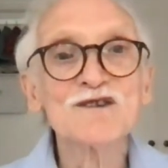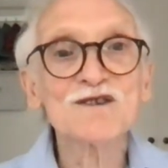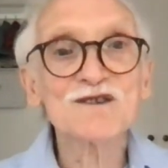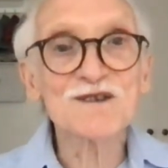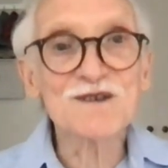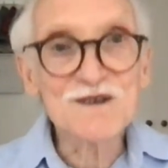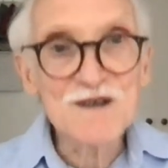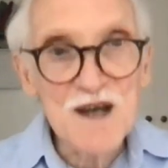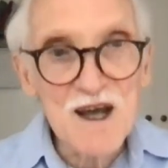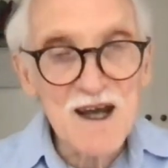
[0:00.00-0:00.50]

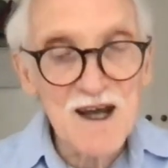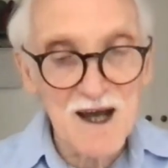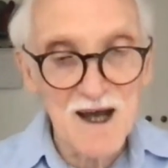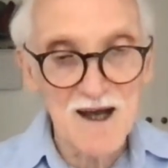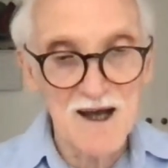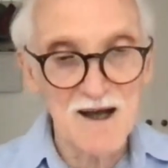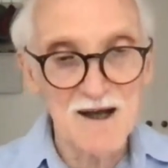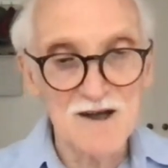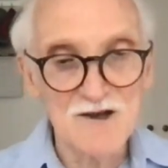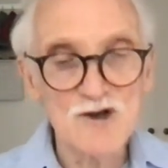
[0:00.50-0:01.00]

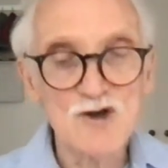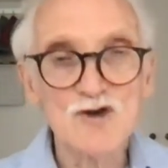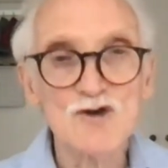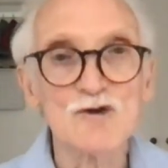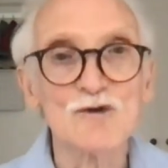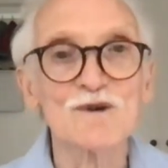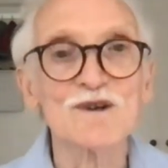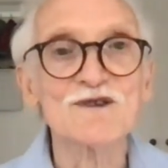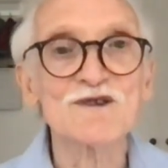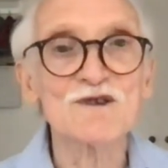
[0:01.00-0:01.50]

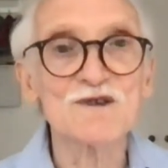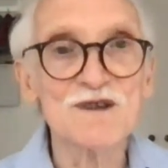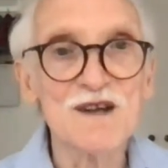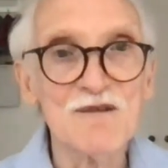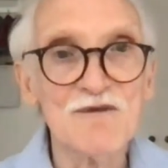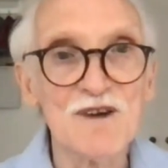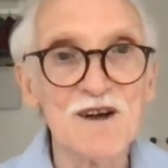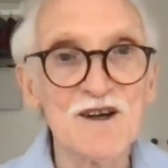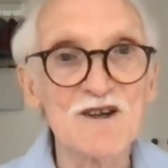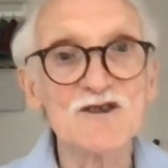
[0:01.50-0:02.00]
insurance
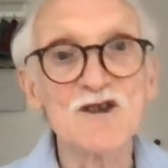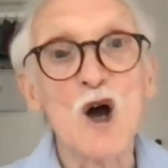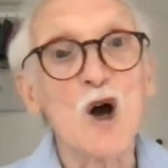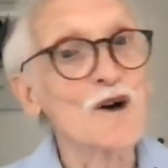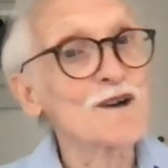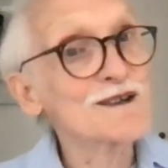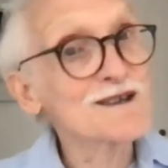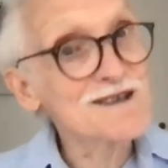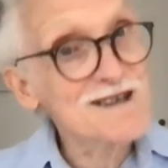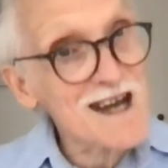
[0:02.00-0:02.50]
certificates,
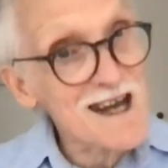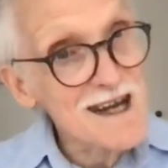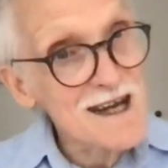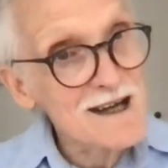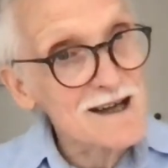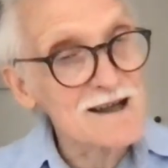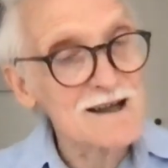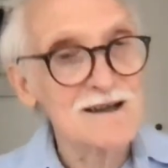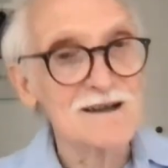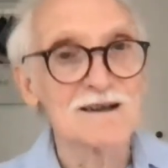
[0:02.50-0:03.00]
or
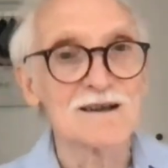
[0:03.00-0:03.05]
take